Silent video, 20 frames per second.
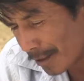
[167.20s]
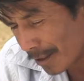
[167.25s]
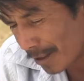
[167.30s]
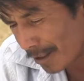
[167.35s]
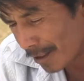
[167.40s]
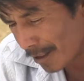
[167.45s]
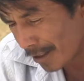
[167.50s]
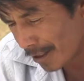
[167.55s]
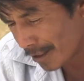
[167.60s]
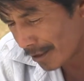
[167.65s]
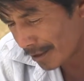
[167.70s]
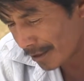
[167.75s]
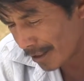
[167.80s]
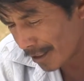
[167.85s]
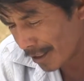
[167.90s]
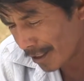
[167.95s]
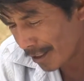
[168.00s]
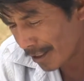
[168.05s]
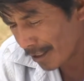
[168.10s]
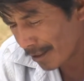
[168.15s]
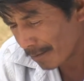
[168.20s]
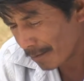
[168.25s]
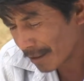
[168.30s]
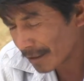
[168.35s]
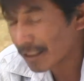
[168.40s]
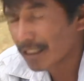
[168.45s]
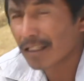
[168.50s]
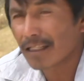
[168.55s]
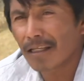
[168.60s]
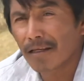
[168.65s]
when I returned here to
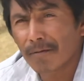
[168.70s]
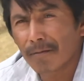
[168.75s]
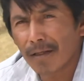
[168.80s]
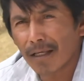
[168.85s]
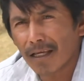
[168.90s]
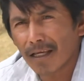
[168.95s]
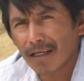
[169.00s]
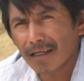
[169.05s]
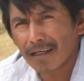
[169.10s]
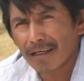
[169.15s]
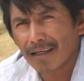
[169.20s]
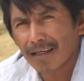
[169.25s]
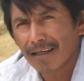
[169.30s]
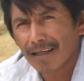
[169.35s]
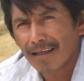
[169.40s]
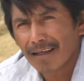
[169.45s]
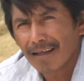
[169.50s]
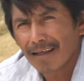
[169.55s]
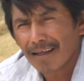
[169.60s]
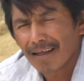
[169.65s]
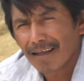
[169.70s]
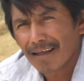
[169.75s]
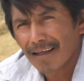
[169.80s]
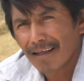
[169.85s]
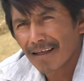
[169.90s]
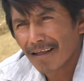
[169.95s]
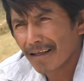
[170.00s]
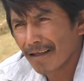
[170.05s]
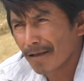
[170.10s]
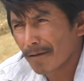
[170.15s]
Mexico,
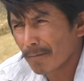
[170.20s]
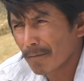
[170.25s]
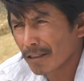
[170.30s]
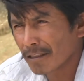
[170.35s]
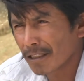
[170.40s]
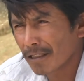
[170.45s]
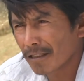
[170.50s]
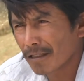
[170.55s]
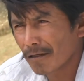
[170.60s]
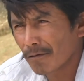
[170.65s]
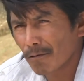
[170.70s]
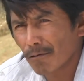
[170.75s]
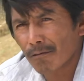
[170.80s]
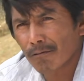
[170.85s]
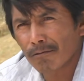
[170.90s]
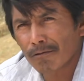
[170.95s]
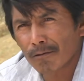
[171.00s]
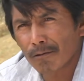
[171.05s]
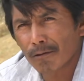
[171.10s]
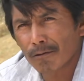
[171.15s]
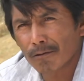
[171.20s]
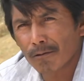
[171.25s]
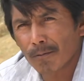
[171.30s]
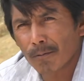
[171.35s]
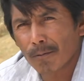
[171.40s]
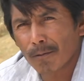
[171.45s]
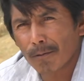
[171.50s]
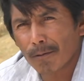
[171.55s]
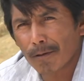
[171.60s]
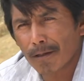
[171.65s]
I felt good.
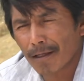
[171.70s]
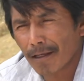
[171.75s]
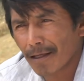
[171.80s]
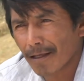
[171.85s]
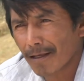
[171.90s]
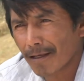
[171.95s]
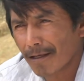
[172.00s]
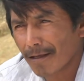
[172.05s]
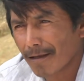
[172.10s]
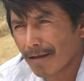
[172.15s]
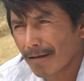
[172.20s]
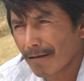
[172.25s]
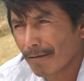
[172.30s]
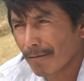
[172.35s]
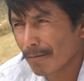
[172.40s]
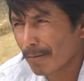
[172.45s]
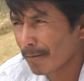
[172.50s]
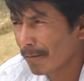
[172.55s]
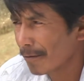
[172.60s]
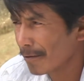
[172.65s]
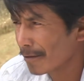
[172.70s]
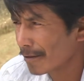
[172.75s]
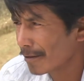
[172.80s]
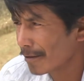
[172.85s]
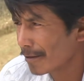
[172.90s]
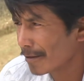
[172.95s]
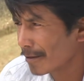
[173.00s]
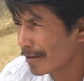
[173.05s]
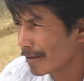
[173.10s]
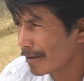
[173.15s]
I felt proud.
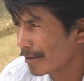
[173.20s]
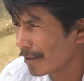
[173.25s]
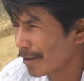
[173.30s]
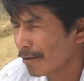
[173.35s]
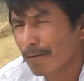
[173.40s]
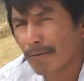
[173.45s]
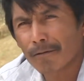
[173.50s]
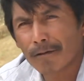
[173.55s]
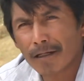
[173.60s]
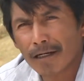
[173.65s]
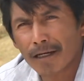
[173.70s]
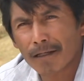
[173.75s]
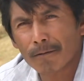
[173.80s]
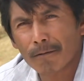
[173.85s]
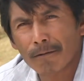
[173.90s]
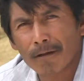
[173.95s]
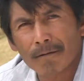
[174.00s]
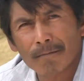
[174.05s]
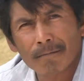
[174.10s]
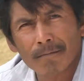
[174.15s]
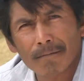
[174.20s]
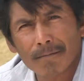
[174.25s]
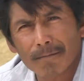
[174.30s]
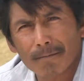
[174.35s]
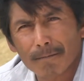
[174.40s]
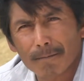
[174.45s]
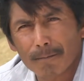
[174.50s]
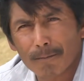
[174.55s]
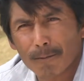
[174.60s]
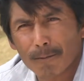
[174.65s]
I found my whole family.